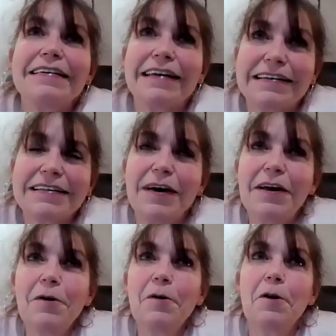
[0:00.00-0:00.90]
Yeah, so
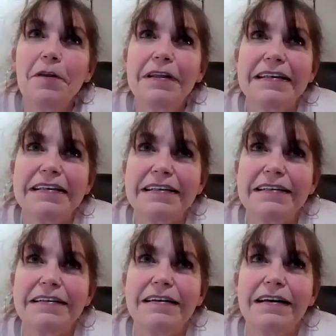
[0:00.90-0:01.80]
I don't know that there's
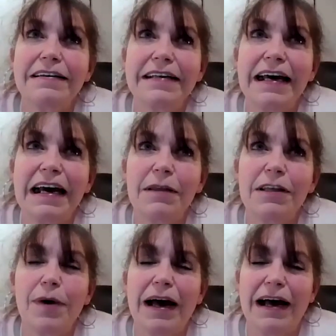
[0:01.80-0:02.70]
a time that
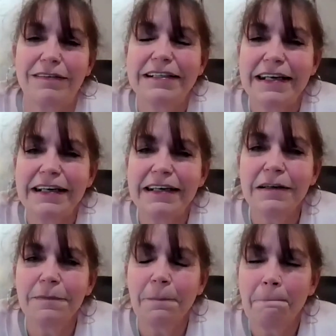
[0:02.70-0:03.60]
you have to take
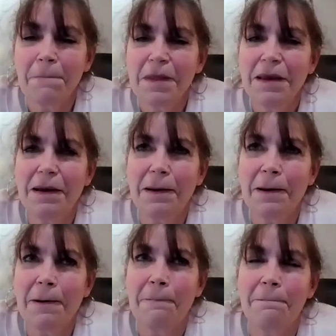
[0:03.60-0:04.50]
it.
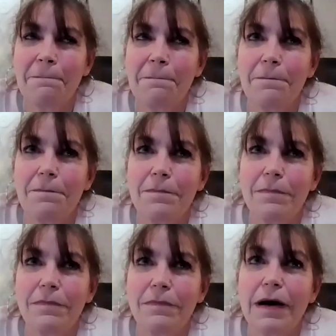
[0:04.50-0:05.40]

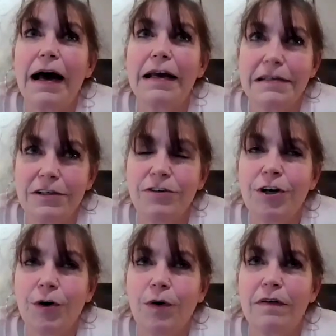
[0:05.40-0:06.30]
I do
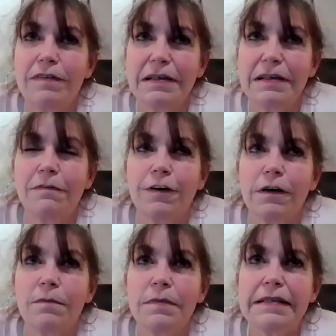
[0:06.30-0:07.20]
know of some
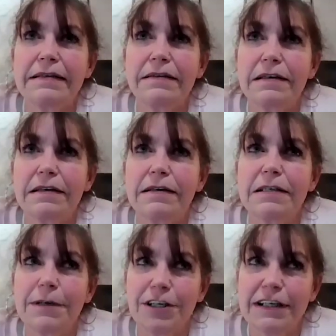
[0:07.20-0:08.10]
firms,
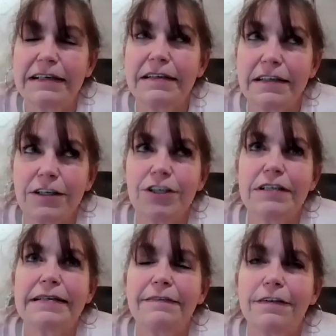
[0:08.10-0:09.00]
especially
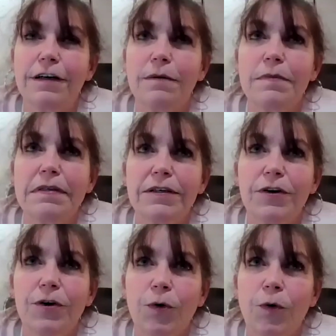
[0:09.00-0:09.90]
contingency firms,
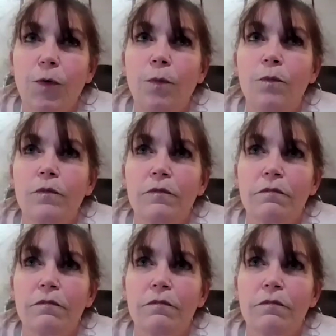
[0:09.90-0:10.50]
who,